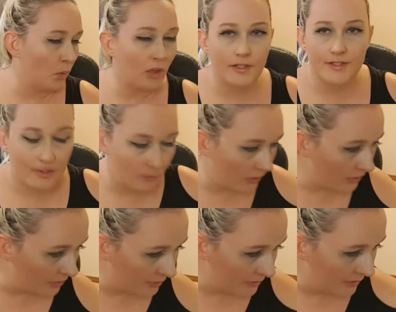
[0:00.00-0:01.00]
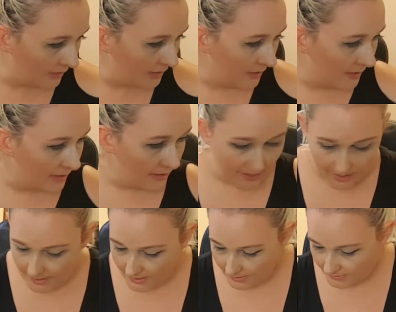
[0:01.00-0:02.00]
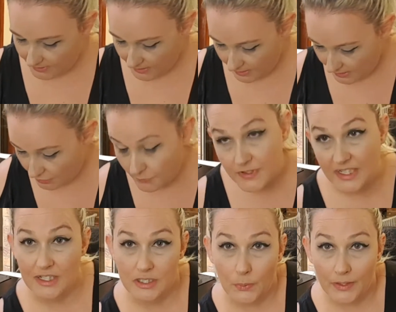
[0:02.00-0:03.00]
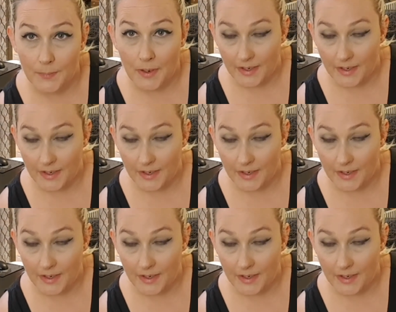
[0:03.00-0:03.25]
wallets and whatnot. And I hope to get 20